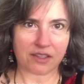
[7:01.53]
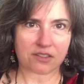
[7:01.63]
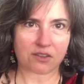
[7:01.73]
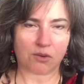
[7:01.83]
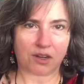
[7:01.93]

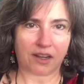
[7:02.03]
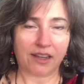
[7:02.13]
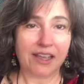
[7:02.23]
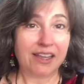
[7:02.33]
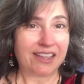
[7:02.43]
things going on,
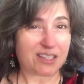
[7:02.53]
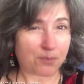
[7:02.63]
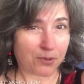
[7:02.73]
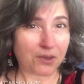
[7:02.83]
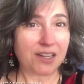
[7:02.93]
it's
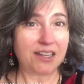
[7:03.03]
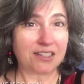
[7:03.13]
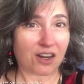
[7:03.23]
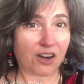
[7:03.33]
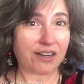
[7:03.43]
pretty
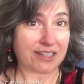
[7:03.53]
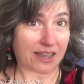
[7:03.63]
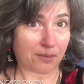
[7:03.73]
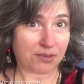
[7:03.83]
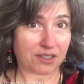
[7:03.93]
darn
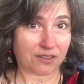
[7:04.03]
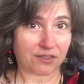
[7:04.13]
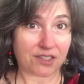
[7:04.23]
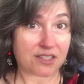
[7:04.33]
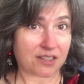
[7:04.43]

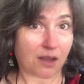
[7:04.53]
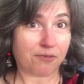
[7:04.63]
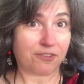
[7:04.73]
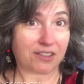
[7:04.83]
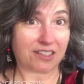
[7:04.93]
adaptive to
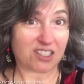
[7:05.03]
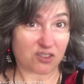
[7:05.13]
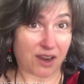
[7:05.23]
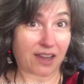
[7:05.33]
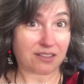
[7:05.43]
stop feeling
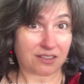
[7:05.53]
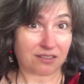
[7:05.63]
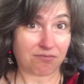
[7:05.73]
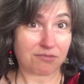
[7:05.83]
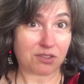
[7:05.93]

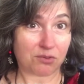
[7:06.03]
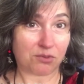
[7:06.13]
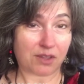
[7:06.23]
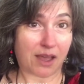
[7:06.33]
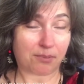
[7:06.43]
attracted
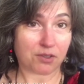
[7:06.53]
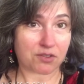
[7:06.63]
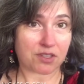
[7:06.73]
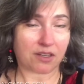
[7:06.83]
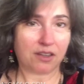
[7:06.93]
to that
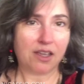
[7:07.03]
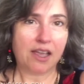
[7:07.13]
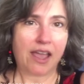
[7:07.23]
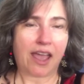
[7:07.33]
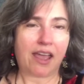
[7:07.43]
person.
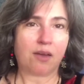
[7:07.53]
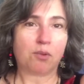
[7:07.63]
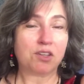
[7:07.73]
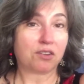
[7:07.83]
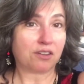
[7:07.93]
And
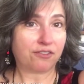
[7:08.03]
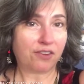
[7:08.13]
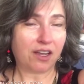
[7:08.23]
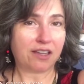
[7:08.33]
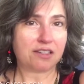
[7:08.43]
what you're going to
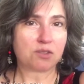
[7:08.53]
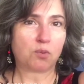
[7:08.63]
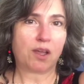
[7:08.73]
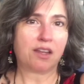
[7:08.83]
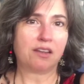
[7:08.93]
find is,
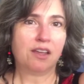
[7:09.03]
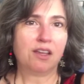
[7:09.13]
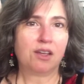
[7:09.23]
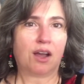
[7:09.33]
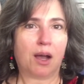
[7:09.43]
when
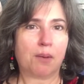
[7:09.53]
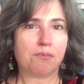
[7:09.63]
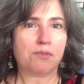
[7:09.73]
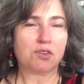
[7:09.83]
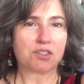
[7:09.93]

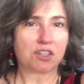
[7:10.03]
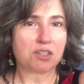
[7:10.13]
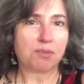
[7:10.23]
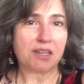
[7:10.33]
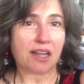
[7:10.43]
you start
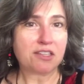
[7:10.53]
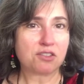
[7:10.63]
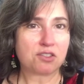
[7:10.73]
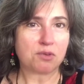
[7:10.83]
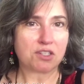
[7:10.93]
to be
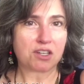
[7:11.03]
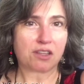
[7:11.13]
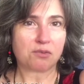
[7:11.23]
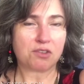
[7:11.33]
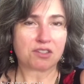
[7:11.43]
nicer to each
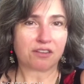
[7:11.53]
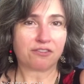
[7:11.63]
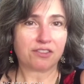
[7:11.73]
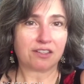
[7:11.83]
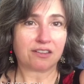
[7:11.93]
other, and you start
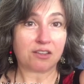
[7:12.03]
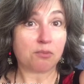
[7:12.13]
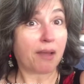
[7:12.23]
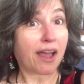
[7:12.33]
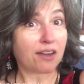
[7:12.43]
feeling that
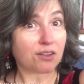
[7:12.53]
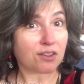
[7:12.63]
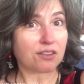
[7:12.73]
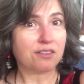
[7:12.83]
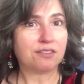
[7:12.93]
you
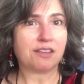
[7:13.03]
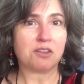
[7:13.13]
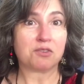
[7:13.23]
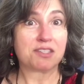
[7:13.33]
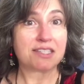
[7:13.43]
matter, that
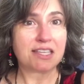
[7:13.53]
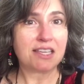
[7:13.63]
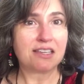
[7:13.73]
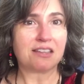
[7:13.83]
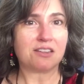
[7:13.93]
you're
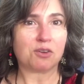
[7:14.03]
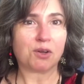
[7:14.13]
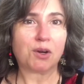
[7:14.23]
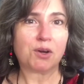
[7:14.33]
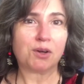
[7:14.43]
seen, you're
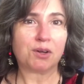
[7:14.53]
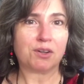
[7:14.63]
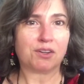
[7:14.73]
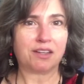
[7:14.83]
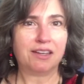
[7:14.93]

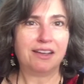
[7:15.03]
heard,